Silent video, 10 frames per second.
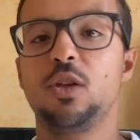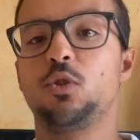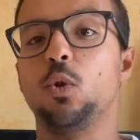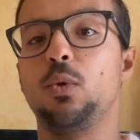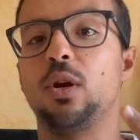
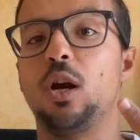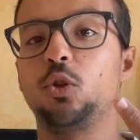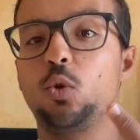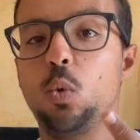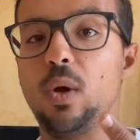So there are
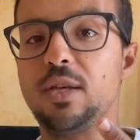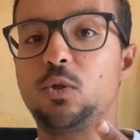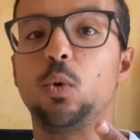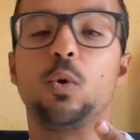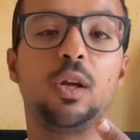two ways
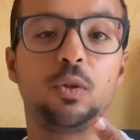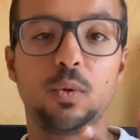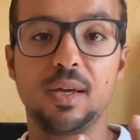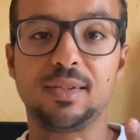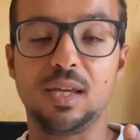to connect to
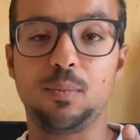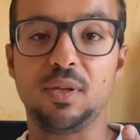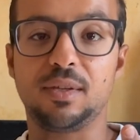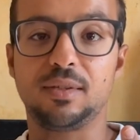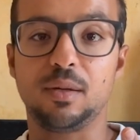the
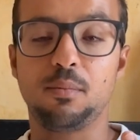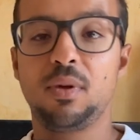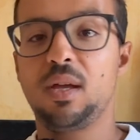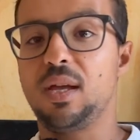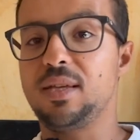SAP system,
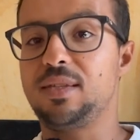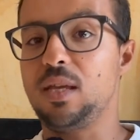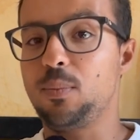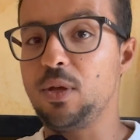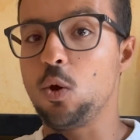
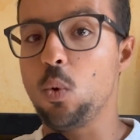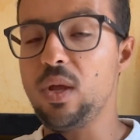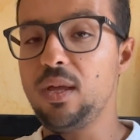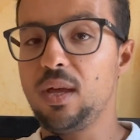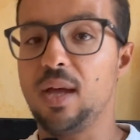SAP
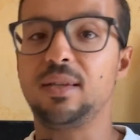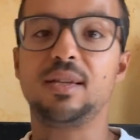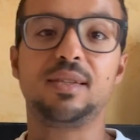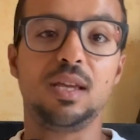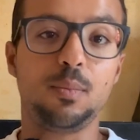GUI and
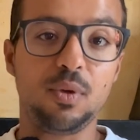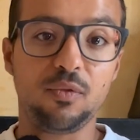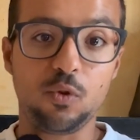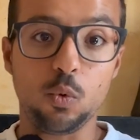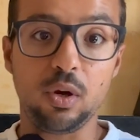SAP
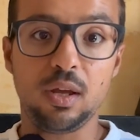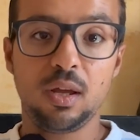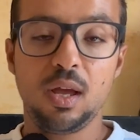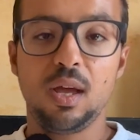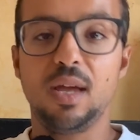Fiori.
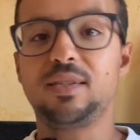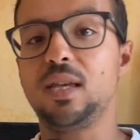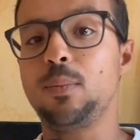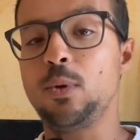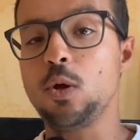
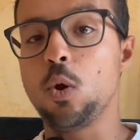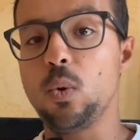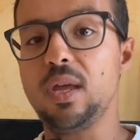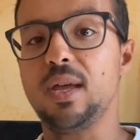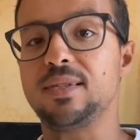SAP
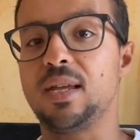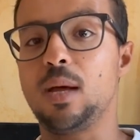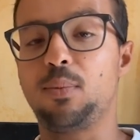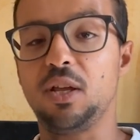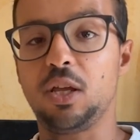GUI is an
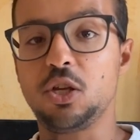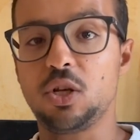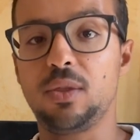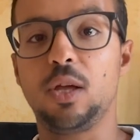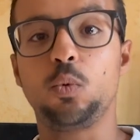
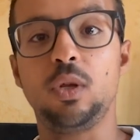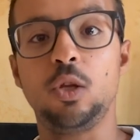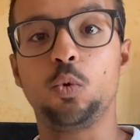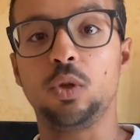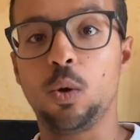application that we
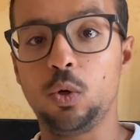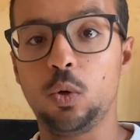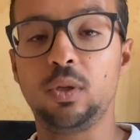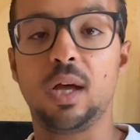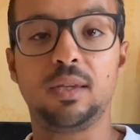need to
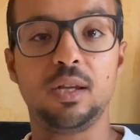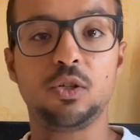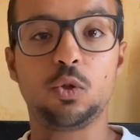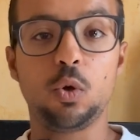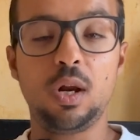download and
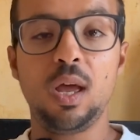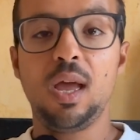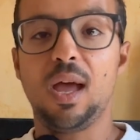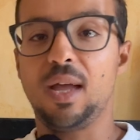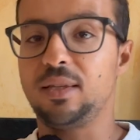install
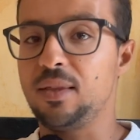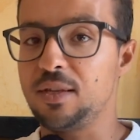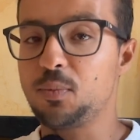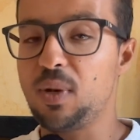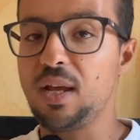and in
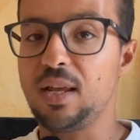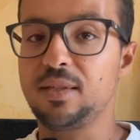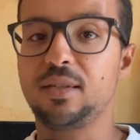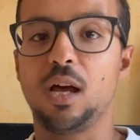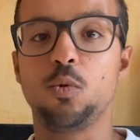this
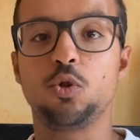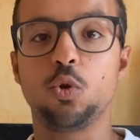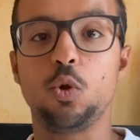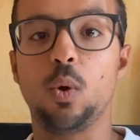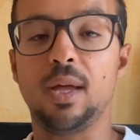playlist I will
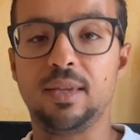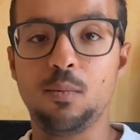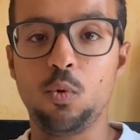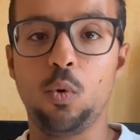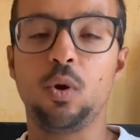show you a
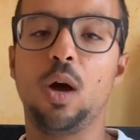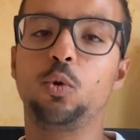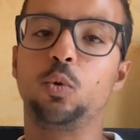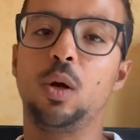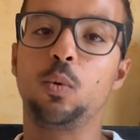demo on how
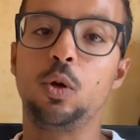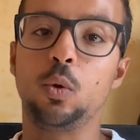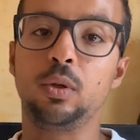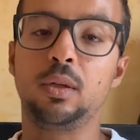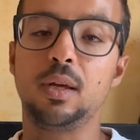to
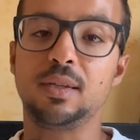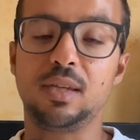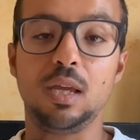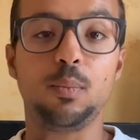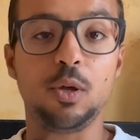download
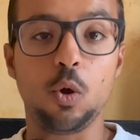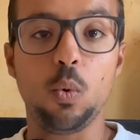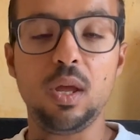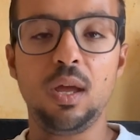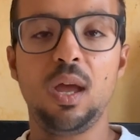SAP
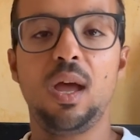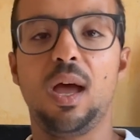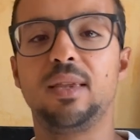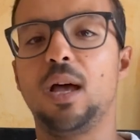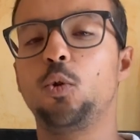GUI
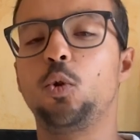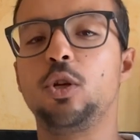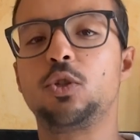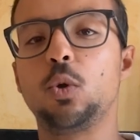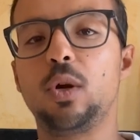and how to
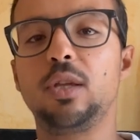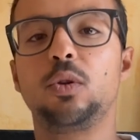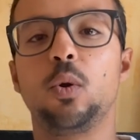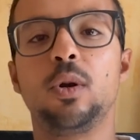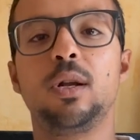install it
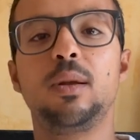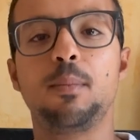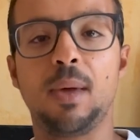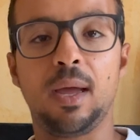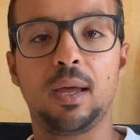on
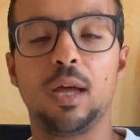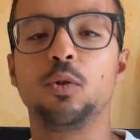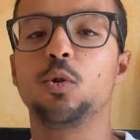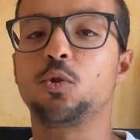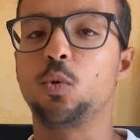Mac
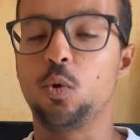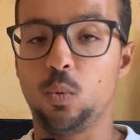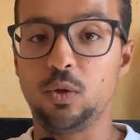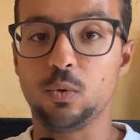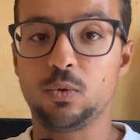and also on
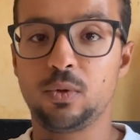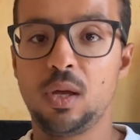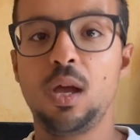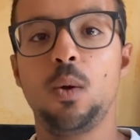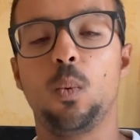Windows.
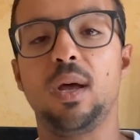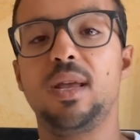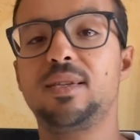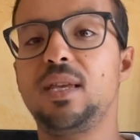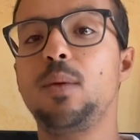While
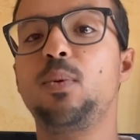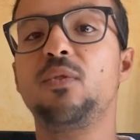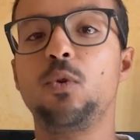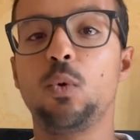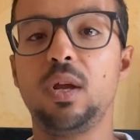SAP
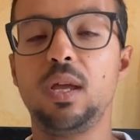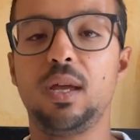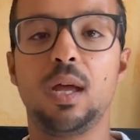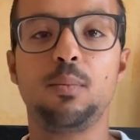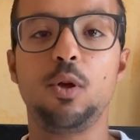Fiori
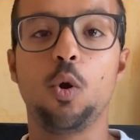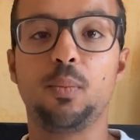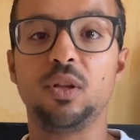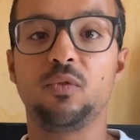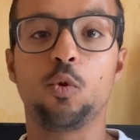can be
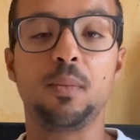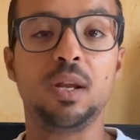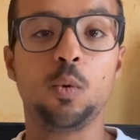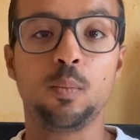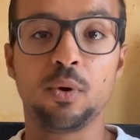opened from
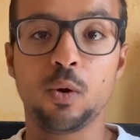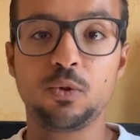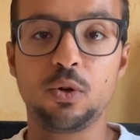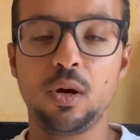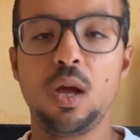any web
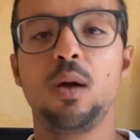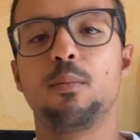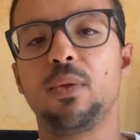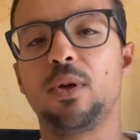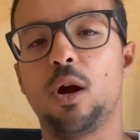browser,
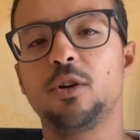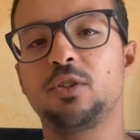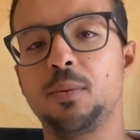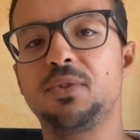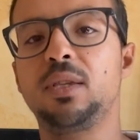but there are
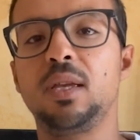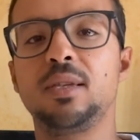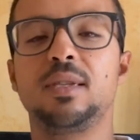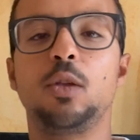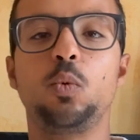some
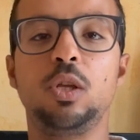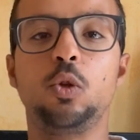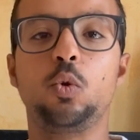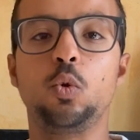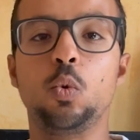settings that we
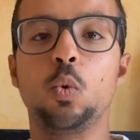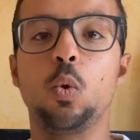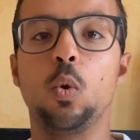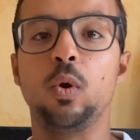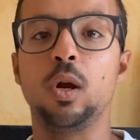need to
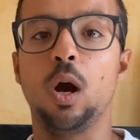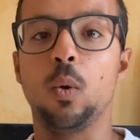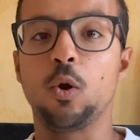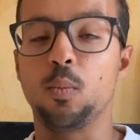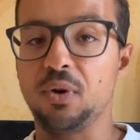do on
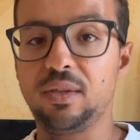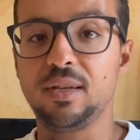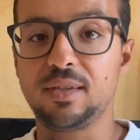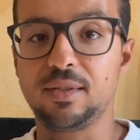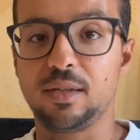our
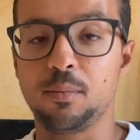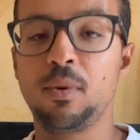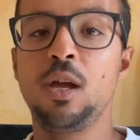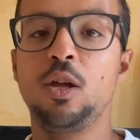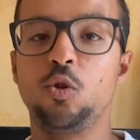operating system
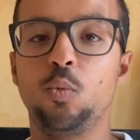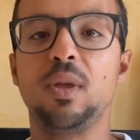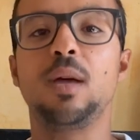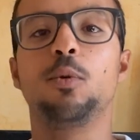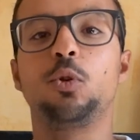to
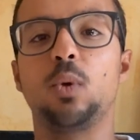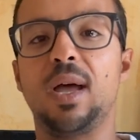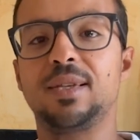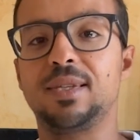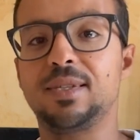be able to
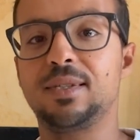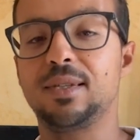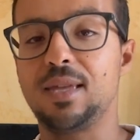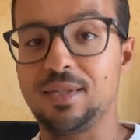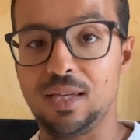access
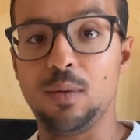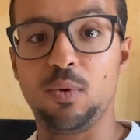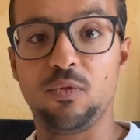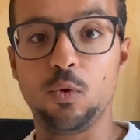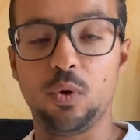SAP
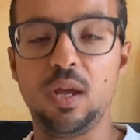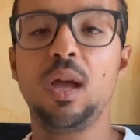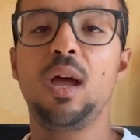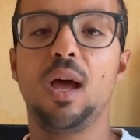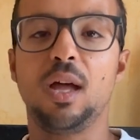Fiori,
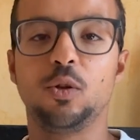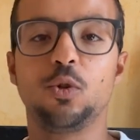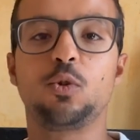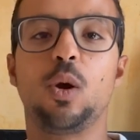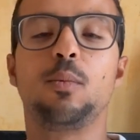and
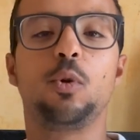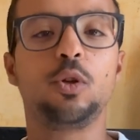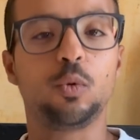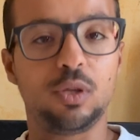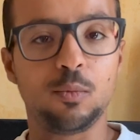also I'm
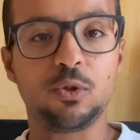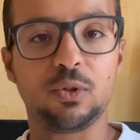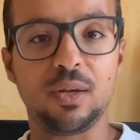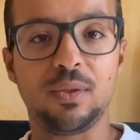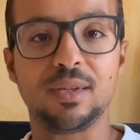going to
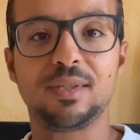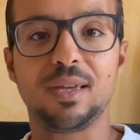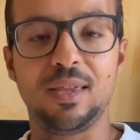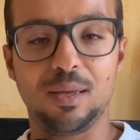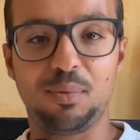demonstrate this
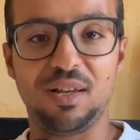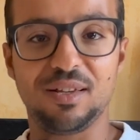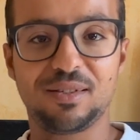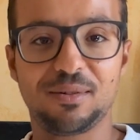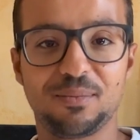in the
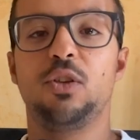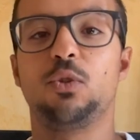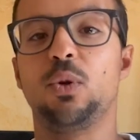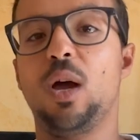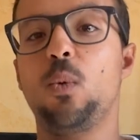playlist.
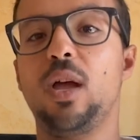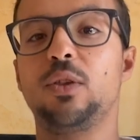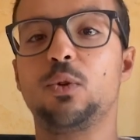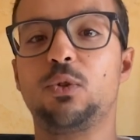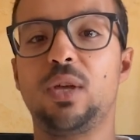So now we
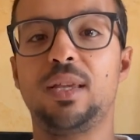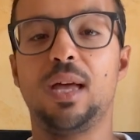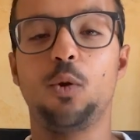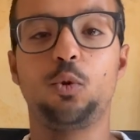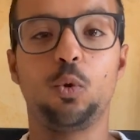understand
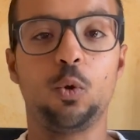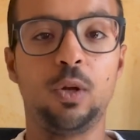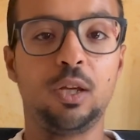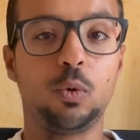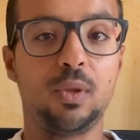how to
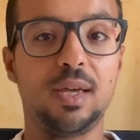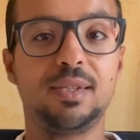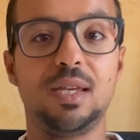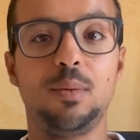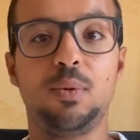connect to the
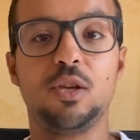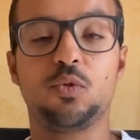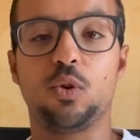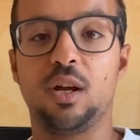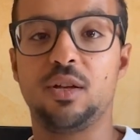SAP
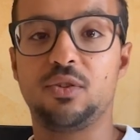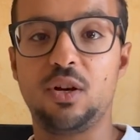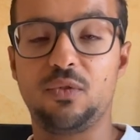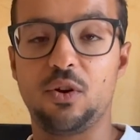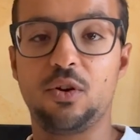S4HANA
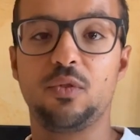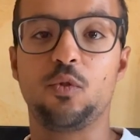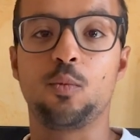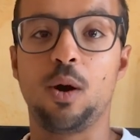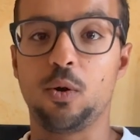server
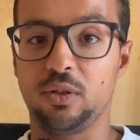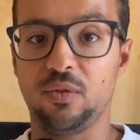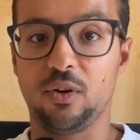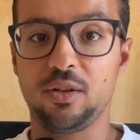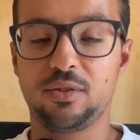from our
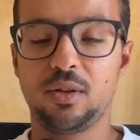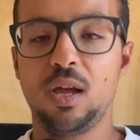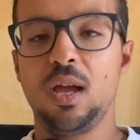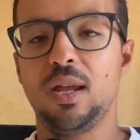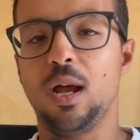device.
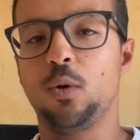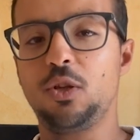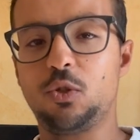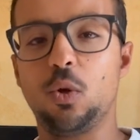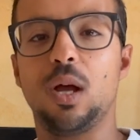Now
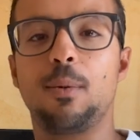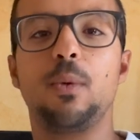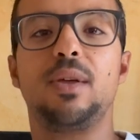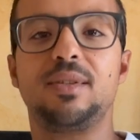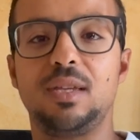let's talk
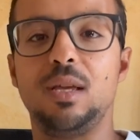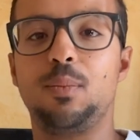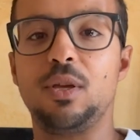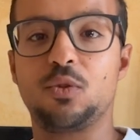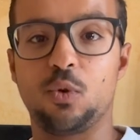about the SAP
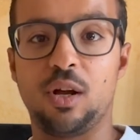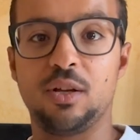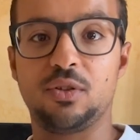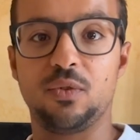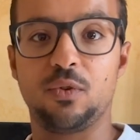S4HANA
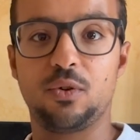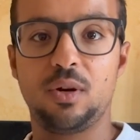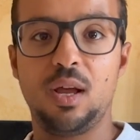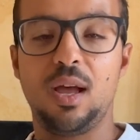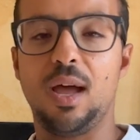server.
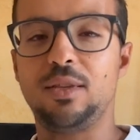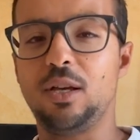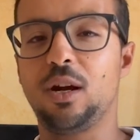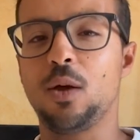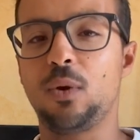And
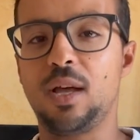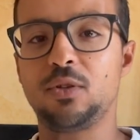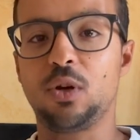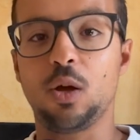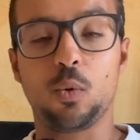here I will
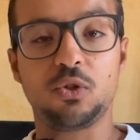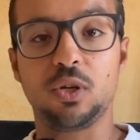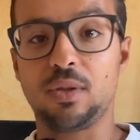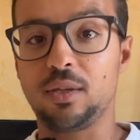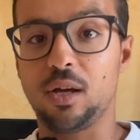answer a
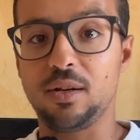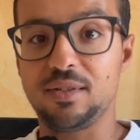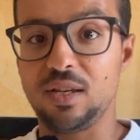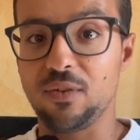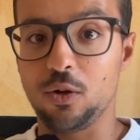question that I
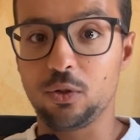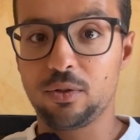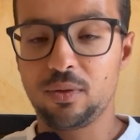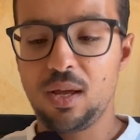receive a lot.